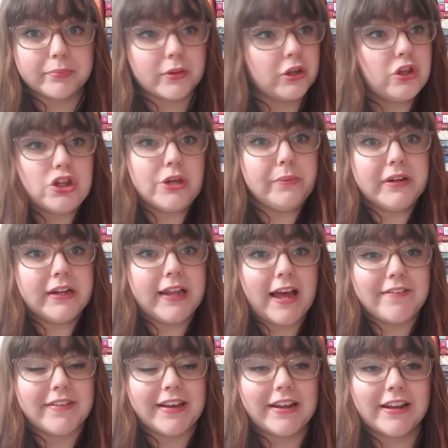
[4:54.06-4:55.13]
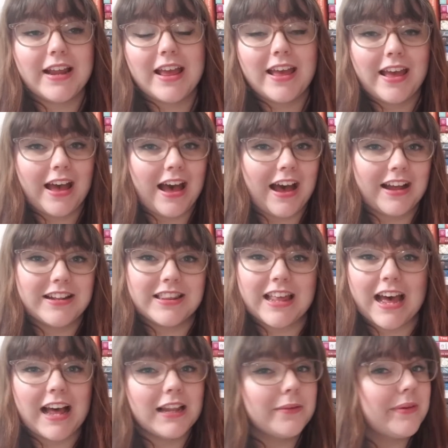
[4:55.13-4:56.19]
she would love it. And the
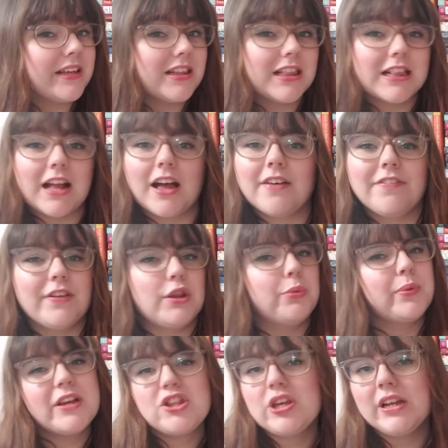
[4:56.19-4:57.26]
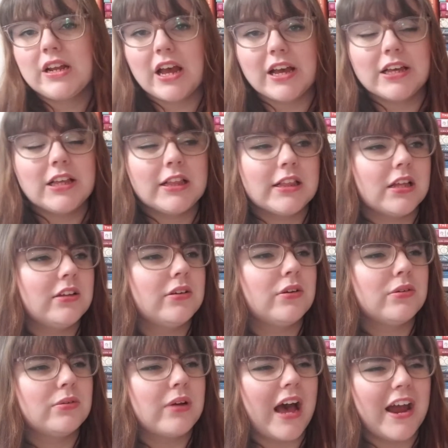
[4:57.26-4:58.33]
Halloween stuff and the witchiness.
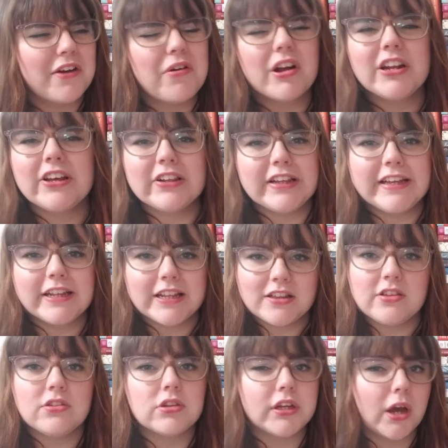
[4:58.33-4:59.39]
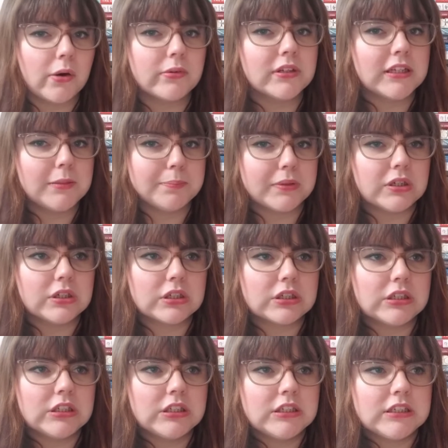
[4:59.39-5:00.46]
Ironically, this is the only book
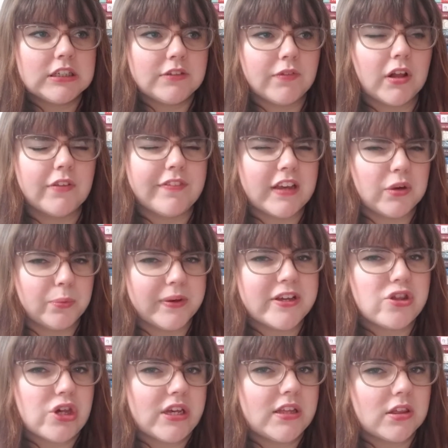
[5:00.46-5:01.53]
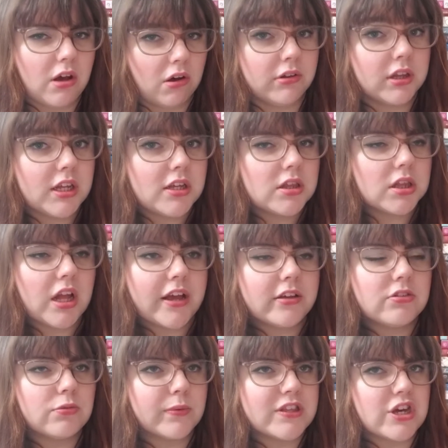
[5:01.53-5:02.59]
involving witches on this
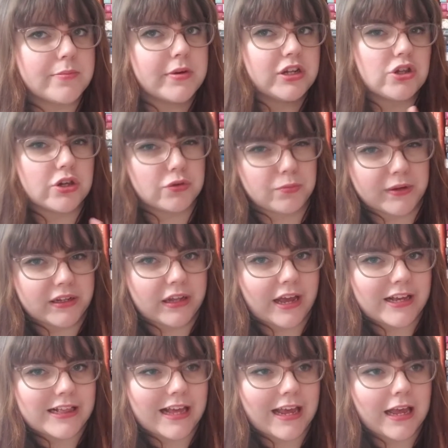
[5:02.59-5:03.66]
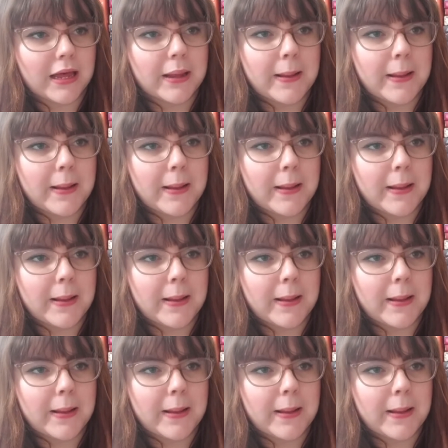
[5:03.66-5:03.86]
list, which I'm only just realizing,